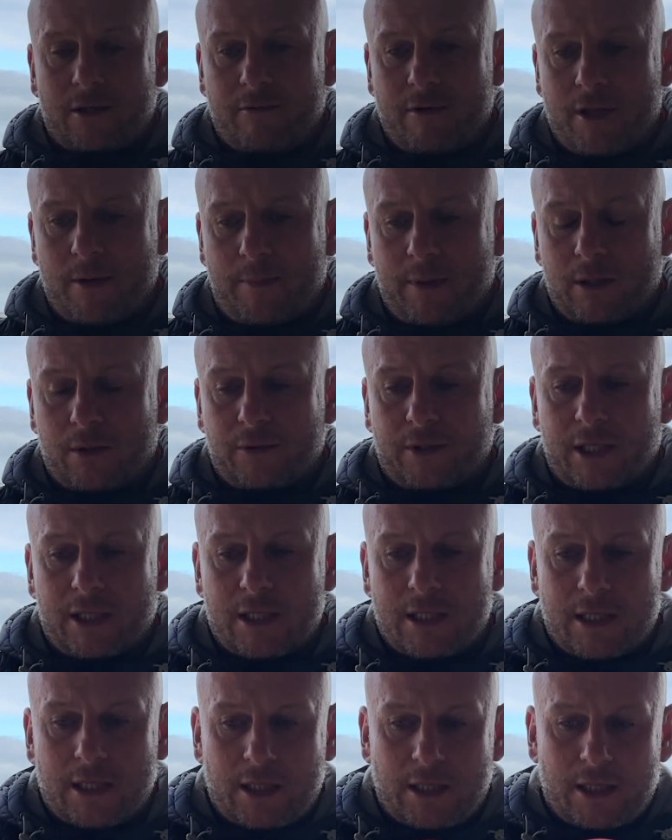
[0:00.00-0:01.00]
are in the
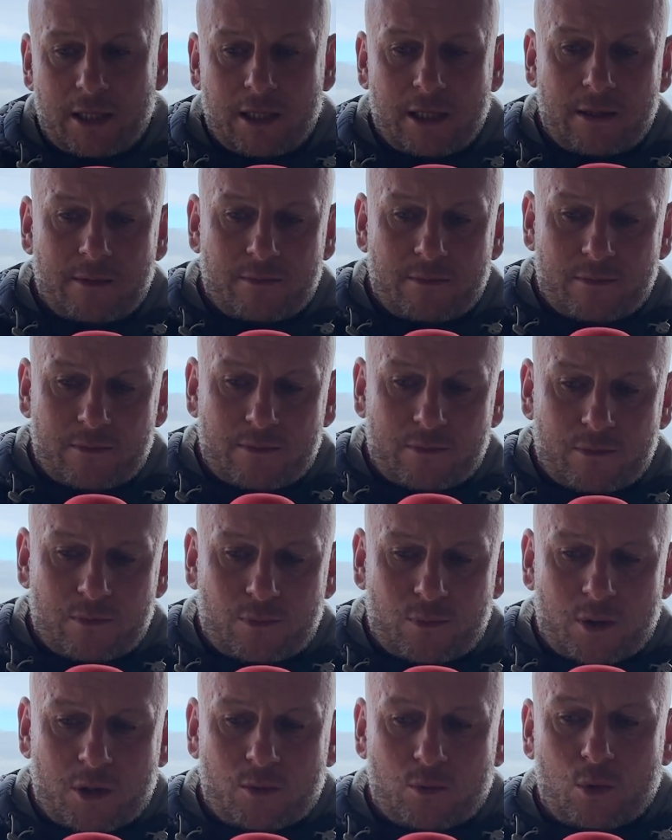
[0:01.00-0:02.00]
building.
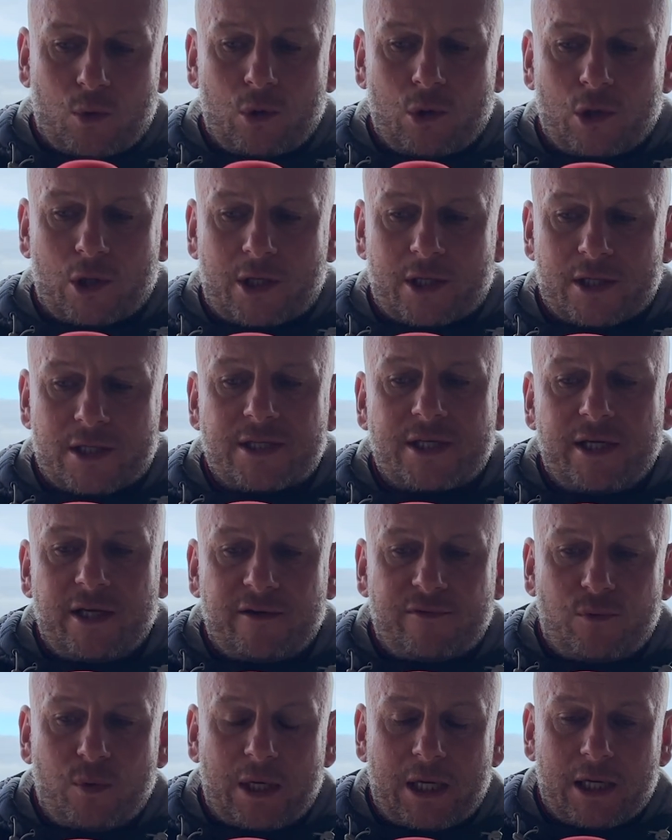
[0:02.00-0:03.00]
We'll look at see
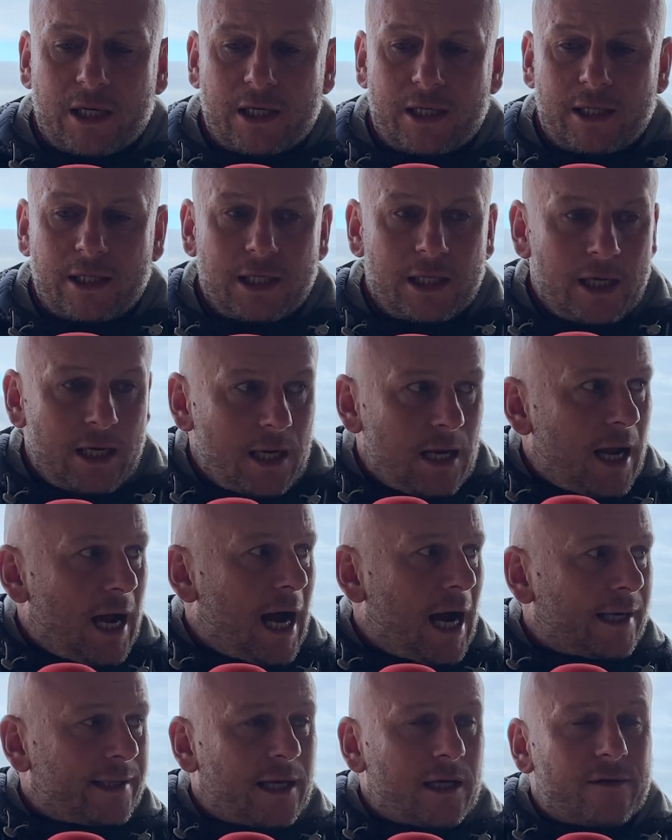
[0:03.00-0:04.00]
if we can
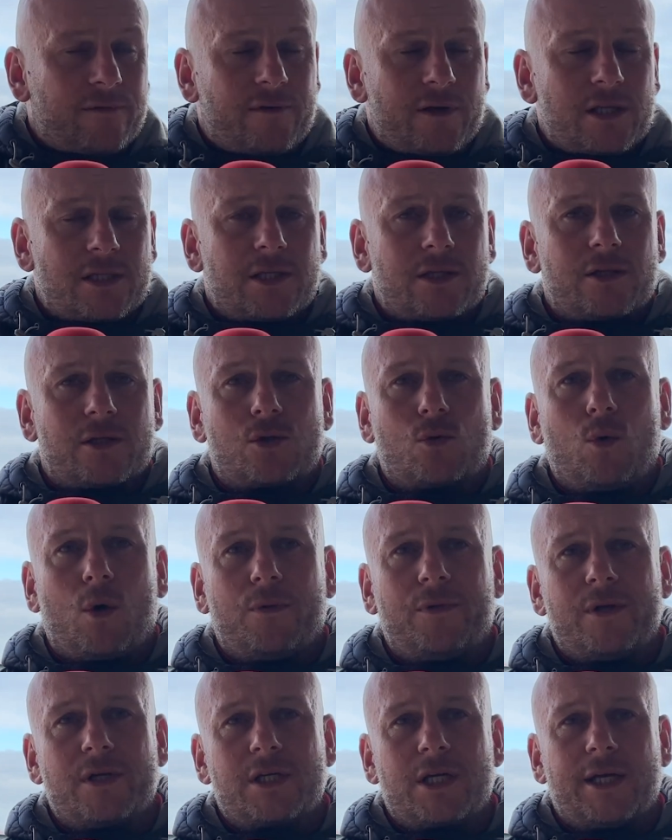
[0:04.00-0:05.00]
add anything to the
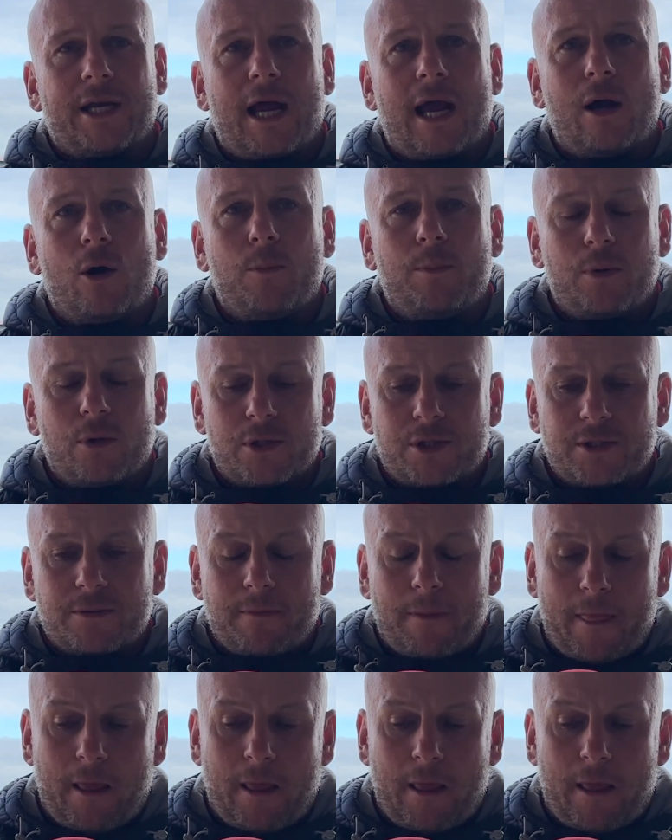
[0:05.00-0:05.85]
squad that's going to help us.